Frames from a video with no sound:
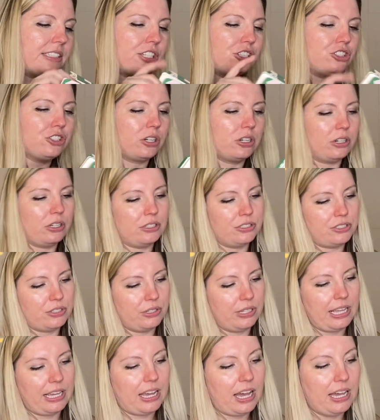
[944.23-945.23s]
journal, so
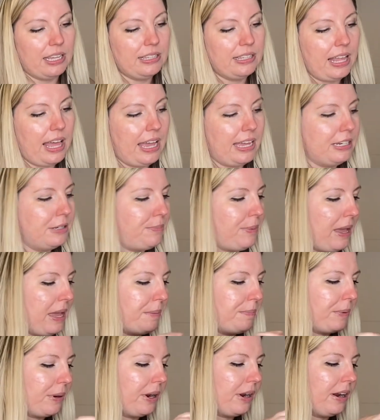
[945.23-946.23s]
like unlined
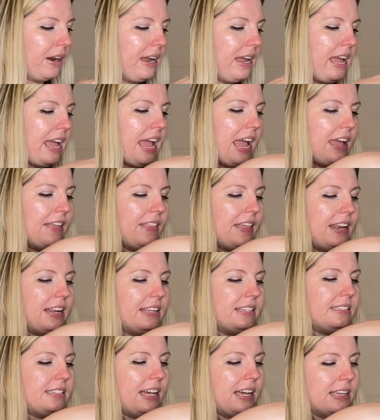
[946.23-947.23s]
paper, and then
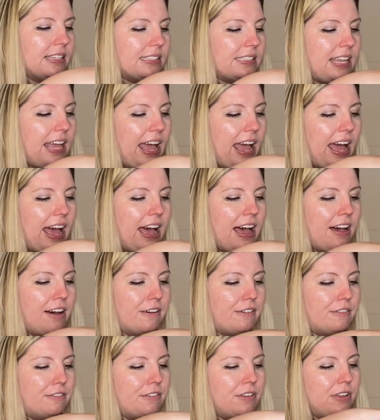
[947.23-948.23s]
it does
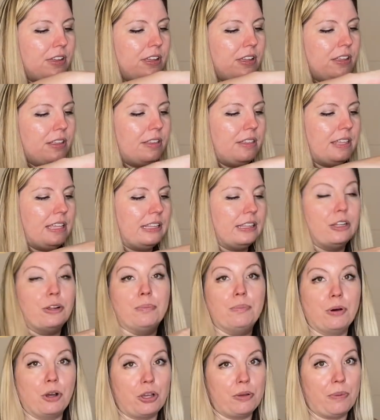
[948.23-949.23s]
have the little
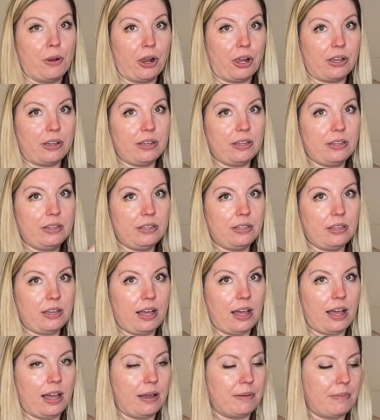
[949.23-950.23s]
bookmark
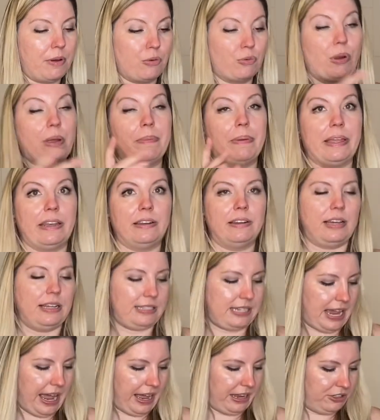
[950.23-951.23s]
ribbon
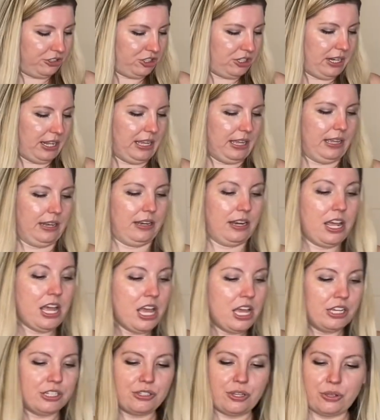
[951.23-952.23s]
attached in.
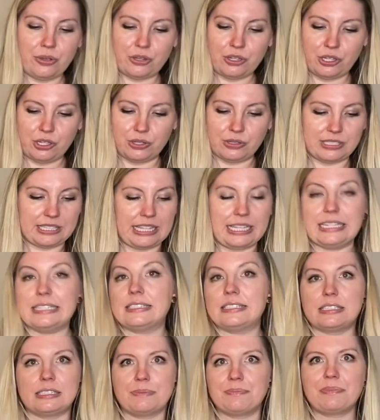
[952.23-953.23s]
So you could use
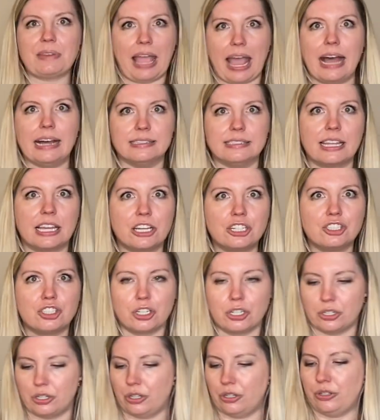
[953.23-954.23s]
these as like a
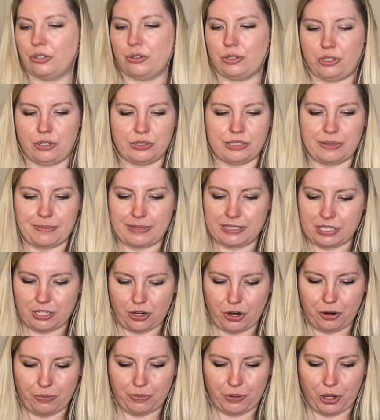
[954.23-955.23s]
journal, you could use them as a
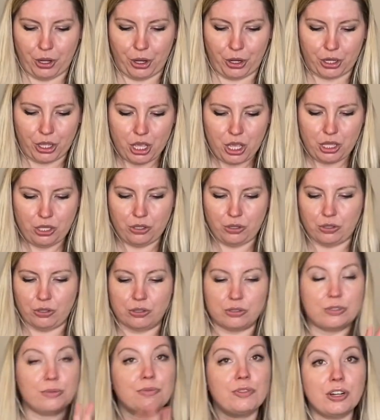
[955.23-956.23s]
notebook, you
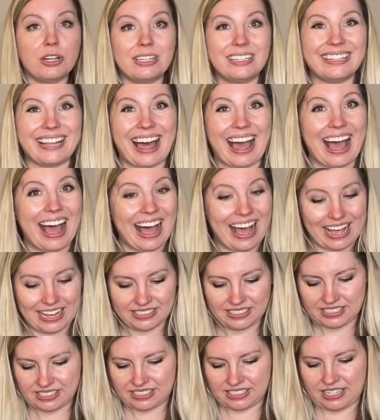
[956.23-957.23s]
use them for
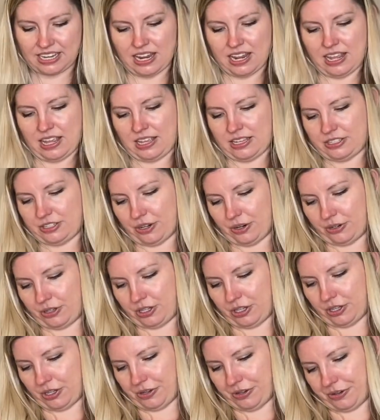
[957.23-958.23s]
class. So
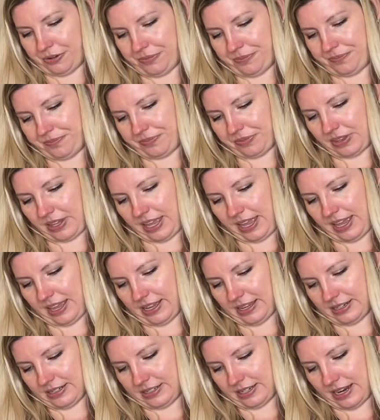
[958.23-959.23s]
cute.
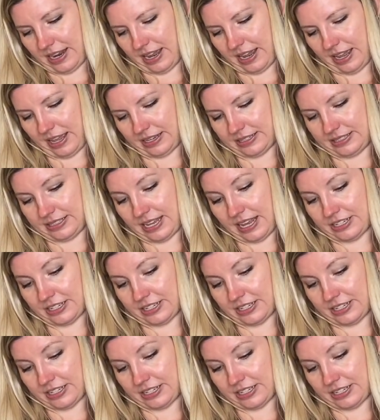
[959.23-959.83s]
And it says